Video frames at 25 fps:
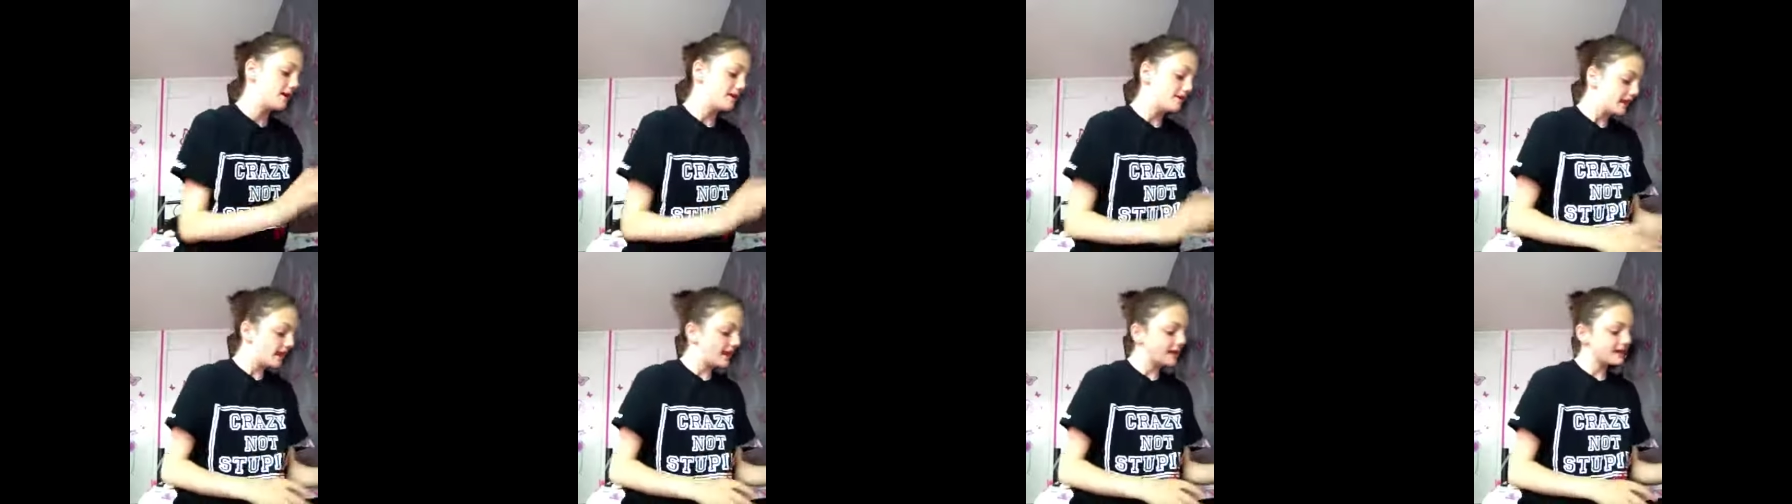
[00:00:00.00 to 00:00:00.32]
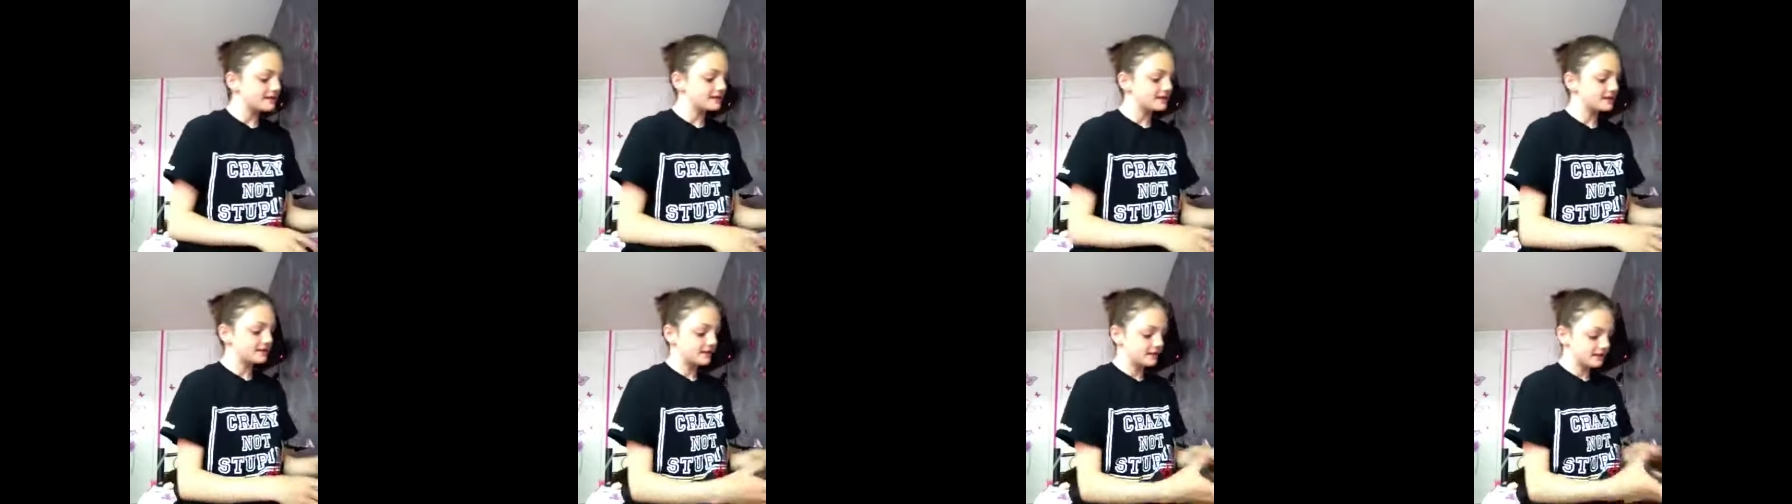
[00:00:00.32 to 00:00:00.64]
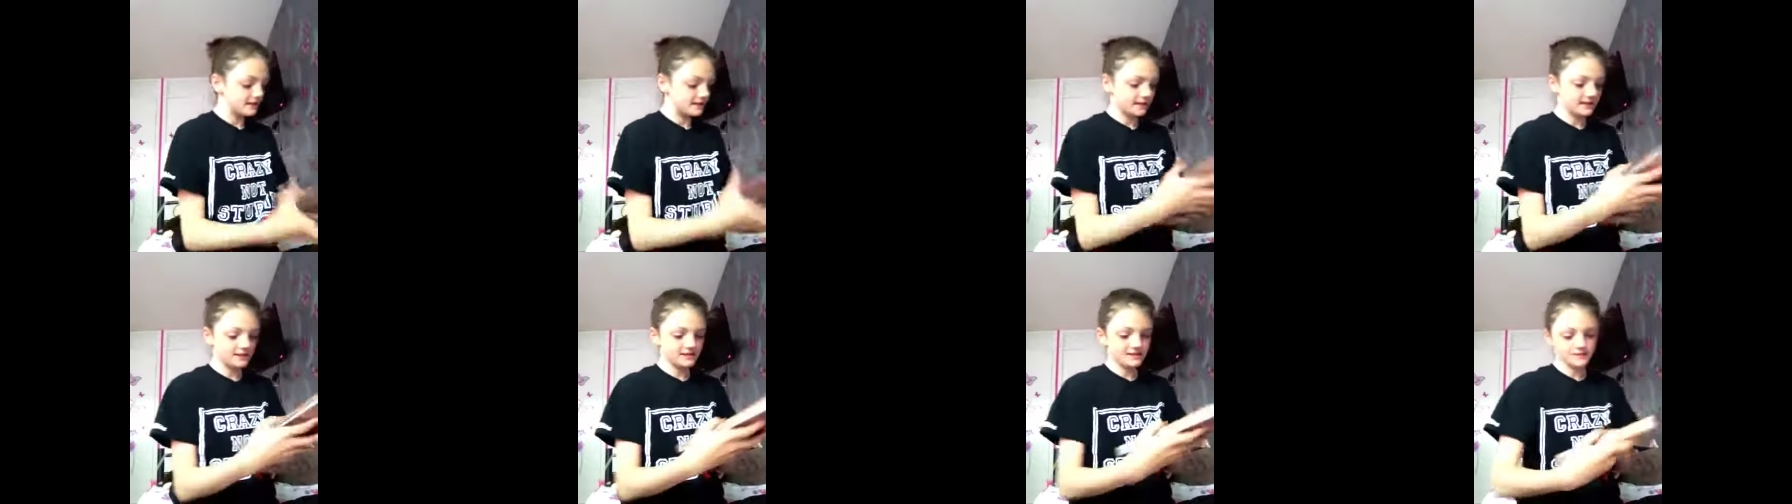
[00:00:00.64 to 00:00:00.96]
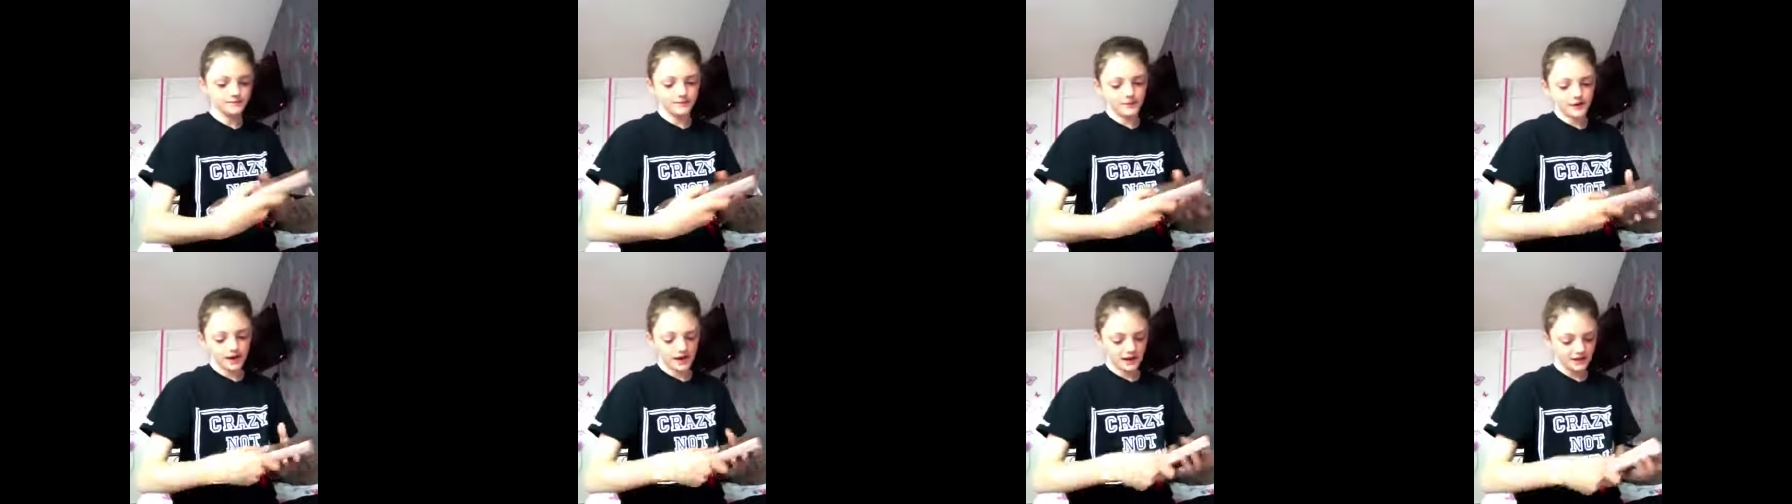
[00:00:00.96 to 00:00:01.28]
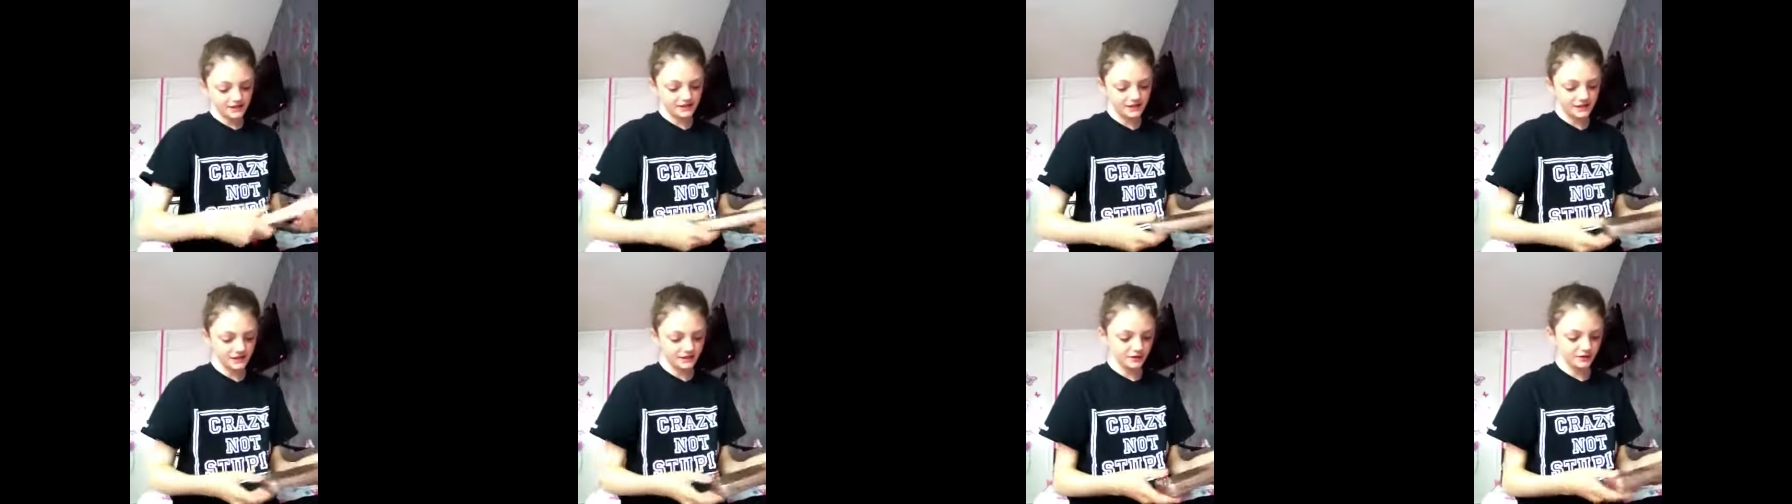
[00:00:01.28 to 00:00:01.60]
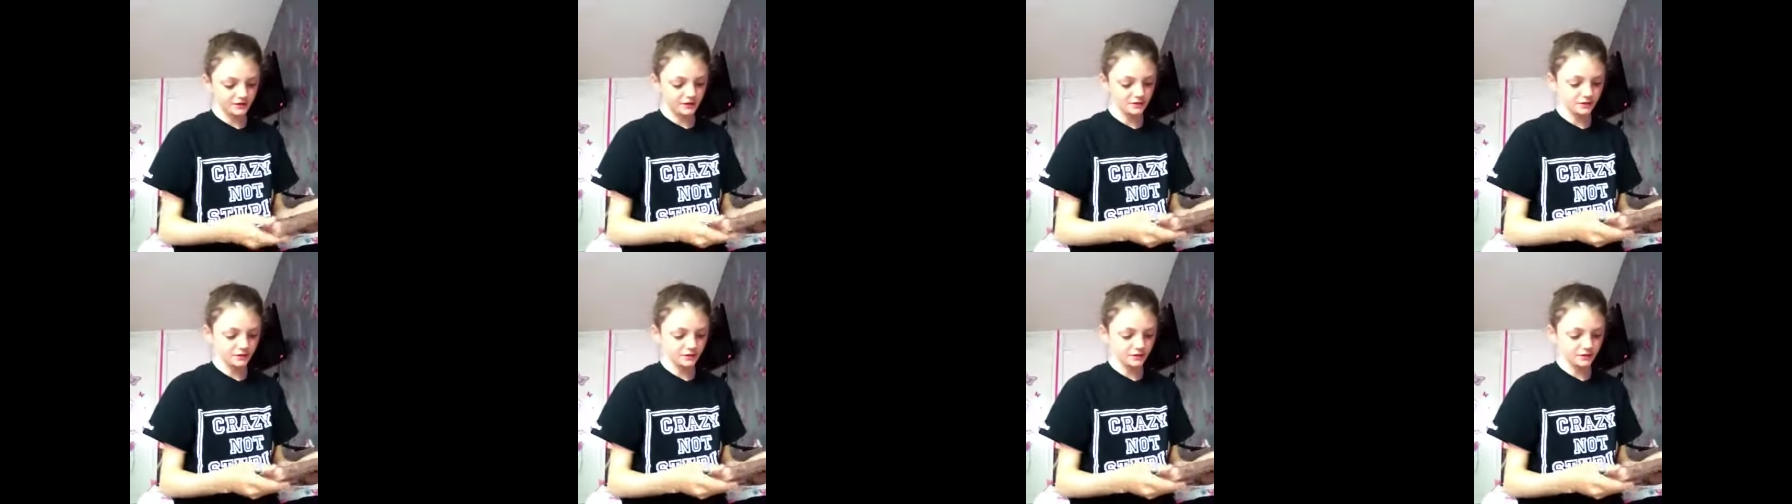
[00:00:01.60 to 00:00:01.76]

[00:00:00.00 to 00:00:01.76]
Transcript: Next, this is my eyeshadow.